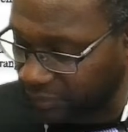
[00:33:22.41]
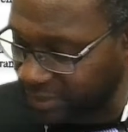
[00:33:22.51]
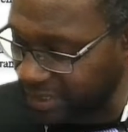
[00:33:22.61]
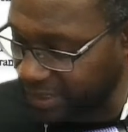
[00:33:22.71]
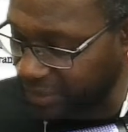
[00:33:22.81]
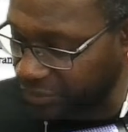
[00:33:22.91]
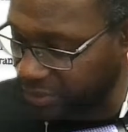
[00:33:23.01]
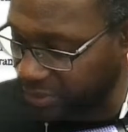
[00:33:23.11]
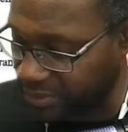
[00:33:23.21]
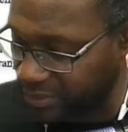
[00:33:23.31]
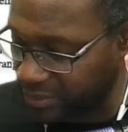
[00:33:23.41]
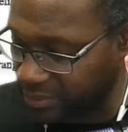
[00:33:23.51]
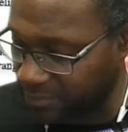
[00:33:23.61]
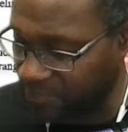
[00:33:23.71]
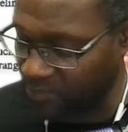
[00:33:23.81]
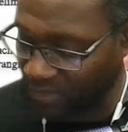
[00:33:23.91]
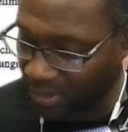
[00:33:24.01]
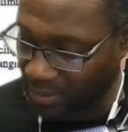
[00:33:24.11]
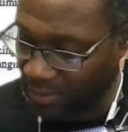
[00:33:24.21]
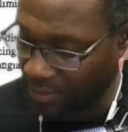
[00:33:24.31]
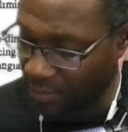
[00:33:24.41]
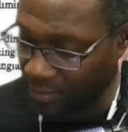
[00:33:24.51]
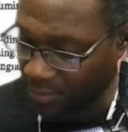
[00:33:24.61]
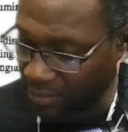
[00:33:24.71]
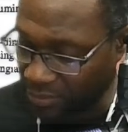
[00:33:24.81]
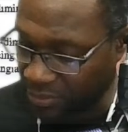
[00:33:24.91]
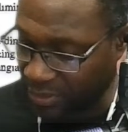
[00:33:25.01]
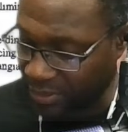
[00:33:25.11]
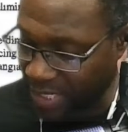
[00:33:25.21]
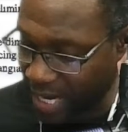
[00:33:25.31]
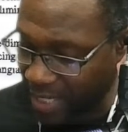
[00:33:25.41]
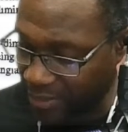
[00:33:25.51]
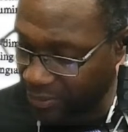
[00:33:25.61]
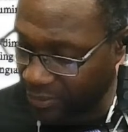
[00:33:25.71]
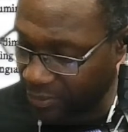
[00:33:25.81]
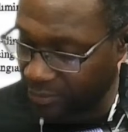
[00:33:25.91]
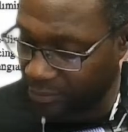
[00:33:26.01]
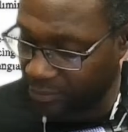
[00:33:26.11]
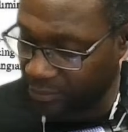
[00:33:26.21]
kinetic energy in the system. There's the entire